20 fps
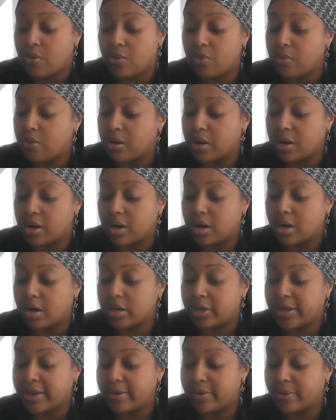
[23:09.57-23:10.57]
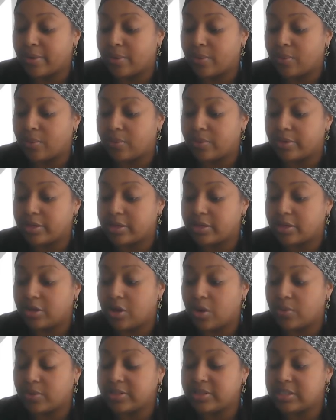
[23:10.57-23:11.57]
or you know
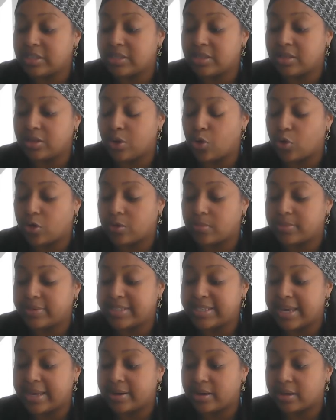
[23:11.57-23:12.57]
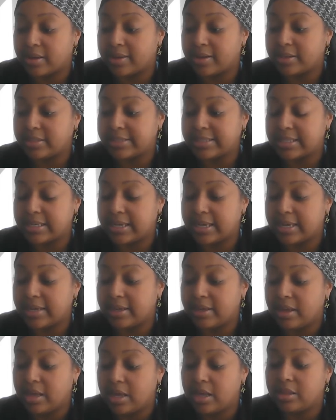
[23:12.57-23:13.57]
going to the local botanica to
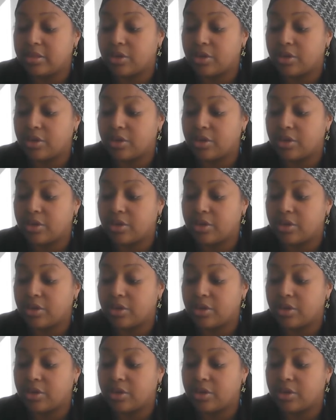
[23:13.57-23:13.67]
get